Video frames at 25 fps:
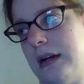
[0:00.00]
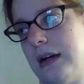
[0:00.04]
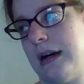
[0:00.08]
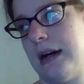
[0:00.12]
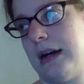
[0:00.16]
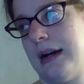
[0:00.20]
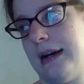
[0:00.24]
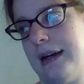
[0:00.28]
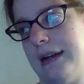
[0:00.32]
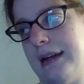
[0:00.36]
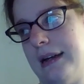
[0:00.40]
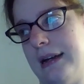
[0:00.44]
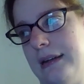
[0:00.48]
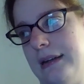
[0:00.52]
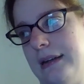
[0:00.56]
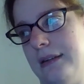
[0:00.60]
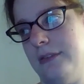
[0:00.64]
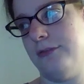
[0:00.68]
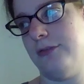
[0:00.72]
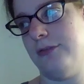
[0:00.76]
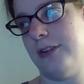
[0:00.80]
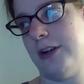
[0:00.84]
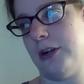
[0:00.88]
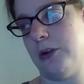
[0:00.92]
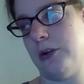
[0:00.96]

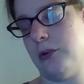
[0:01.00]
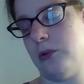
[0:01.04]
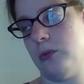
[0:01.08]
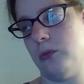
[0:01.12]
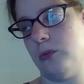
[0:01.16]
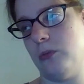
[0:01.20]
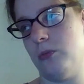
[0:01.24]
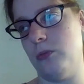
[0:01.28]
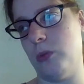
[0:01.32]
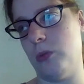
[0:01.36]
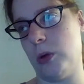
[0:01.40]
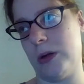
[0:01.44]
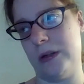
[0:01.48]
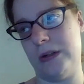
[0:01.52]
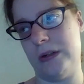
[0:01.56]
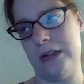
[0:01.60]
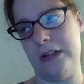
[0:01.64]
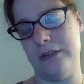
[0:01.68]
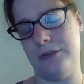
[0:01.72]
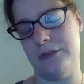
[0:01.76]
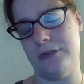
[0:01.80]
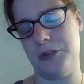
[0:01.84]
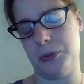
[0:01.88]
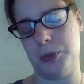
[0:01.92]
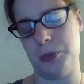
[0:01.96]
I felt more
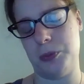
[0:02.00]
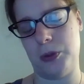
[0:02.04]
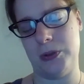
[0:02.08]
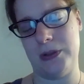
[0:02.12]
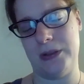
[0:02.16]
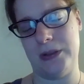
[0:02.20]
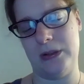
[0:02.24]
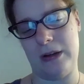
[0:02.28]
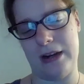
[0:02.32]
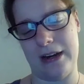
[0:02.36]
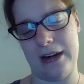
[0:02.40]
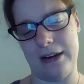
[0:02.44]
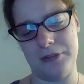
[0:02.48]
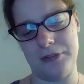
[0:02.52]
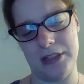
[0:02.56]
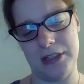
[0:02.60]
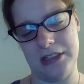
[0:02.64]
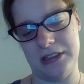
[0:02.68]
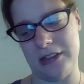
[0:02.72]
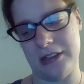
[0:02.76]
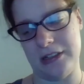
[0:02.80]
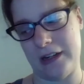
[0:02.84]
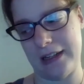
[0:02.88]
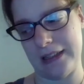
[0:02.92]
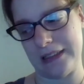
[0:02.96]
comfortable in
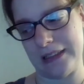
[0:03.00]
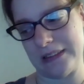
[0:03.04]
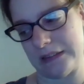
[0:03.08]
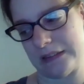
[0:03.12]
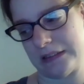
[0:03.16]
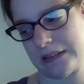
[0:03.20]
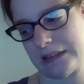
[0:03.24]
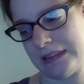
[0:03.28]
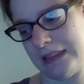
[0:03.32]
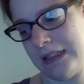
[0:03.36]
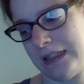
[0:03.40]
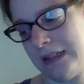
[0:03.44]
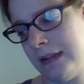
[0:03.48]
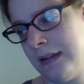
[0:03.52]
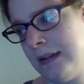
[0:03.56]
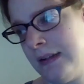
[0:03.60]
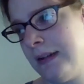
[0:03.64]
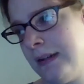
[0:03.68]
crafting dialogue.